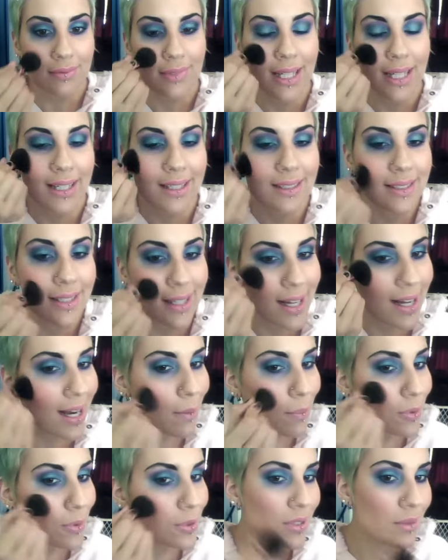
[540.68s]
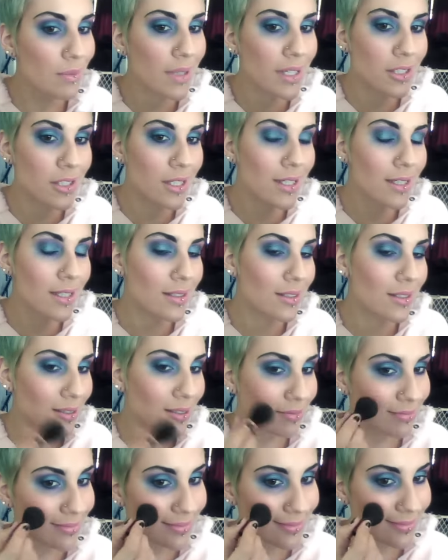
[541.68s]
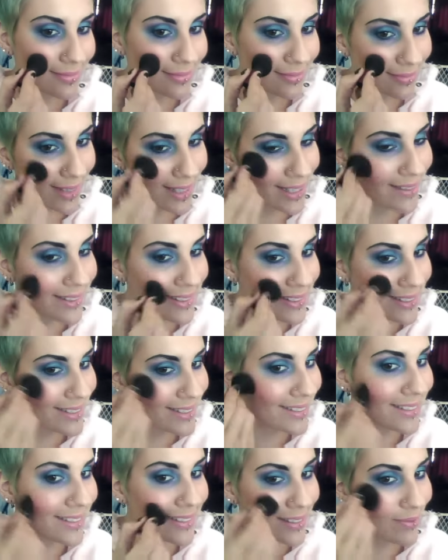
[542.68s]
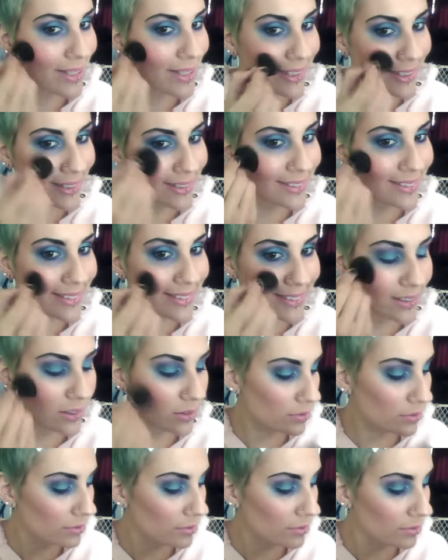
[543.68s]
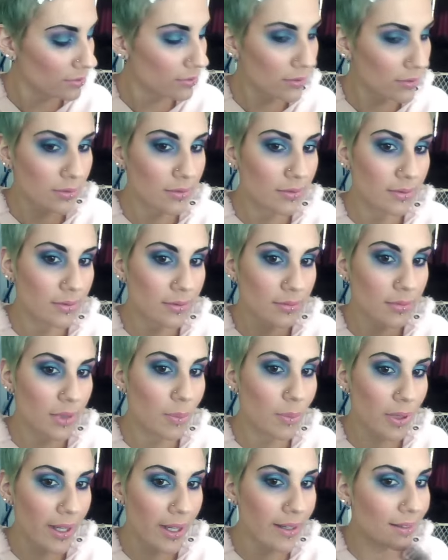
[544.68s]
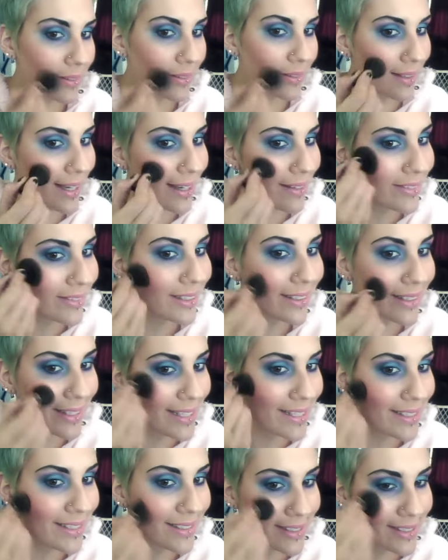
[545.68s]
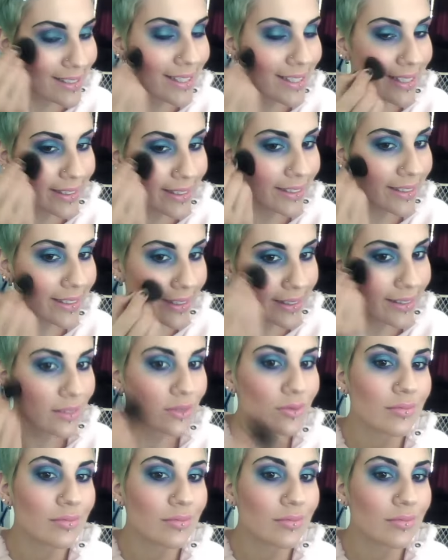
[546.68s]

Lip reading: Add it to the apples of my cheeks. Bring in the center smile. Apply it a little heavier, I can't see it in here.